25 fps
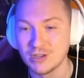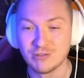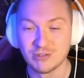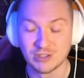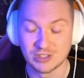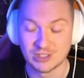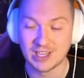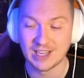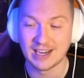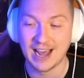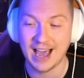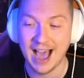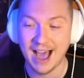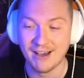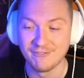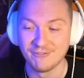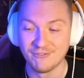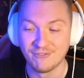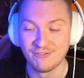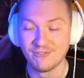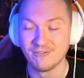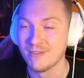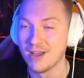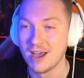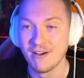You just gotta have
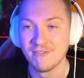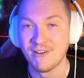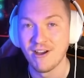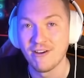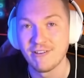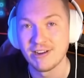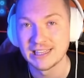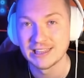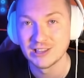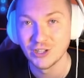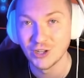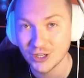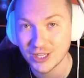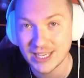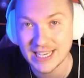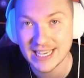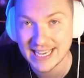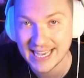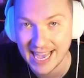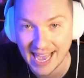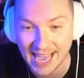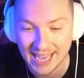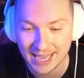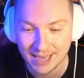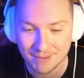a very lucky
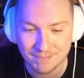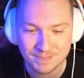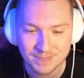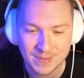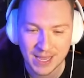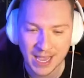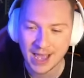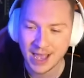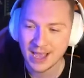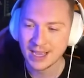game.